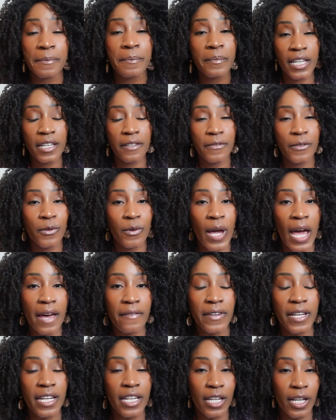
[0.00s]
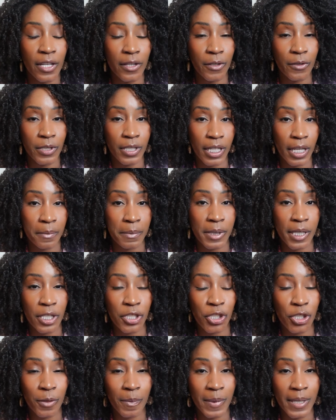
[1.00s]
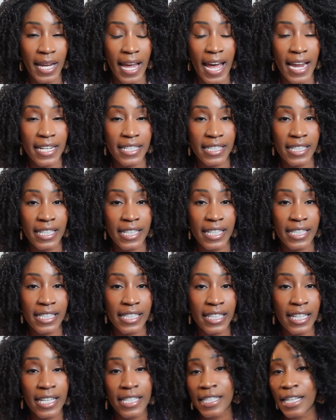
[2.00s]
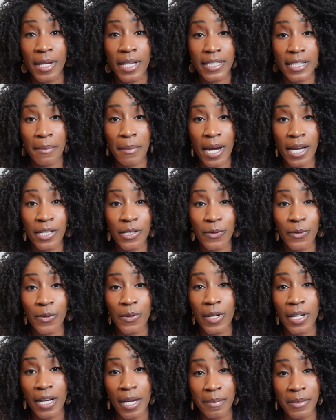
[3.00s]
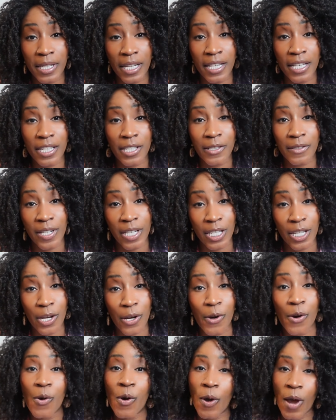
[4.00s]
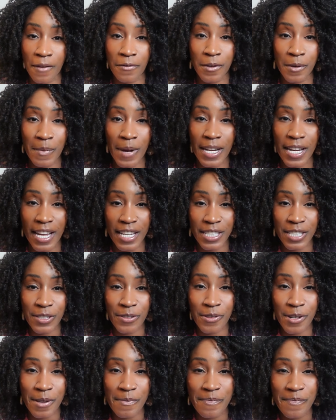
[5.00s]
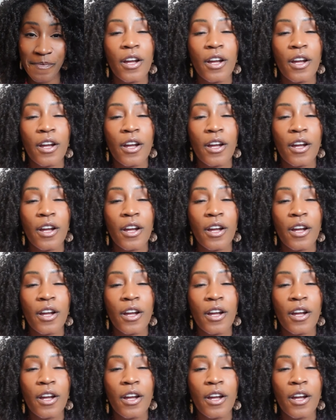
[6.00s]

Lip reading: and if you have any other tips that should be added to this list, because I might do an updated video after my next trip.